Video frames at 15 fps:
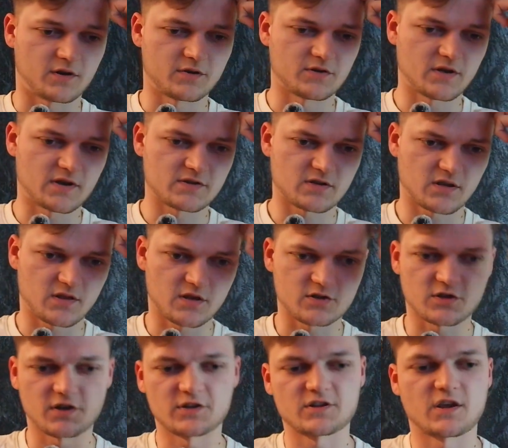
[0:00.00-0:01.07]
Do you guys think that
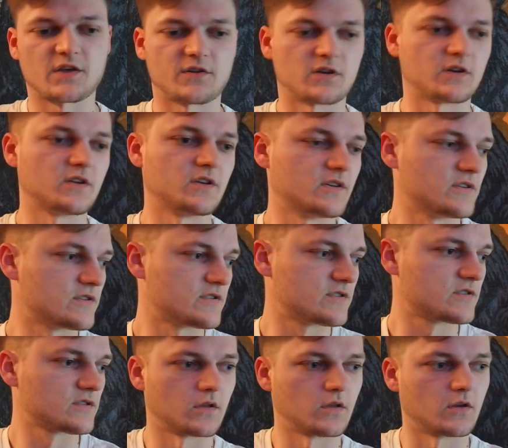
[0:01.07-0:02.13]
Journey Together
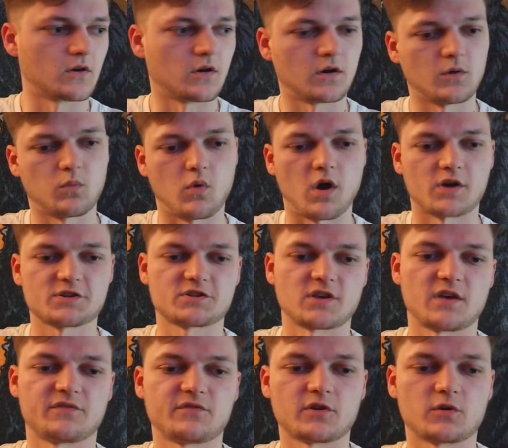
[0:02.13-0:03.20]
is, you know, a wash
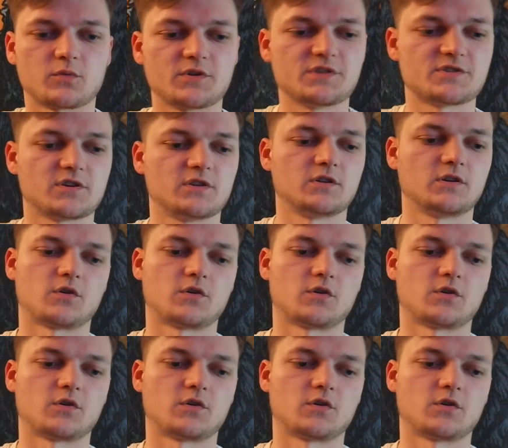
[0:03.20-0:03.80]
set for a reason?